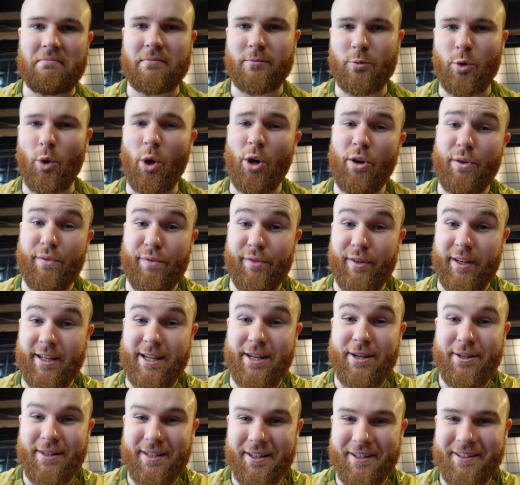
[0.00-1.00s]
well, hopefully
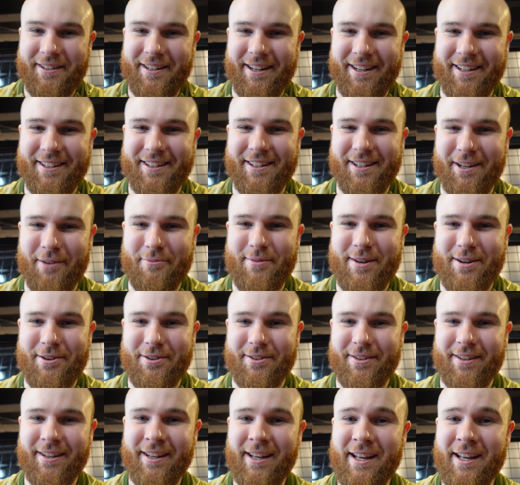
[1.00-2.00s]
you don't come here at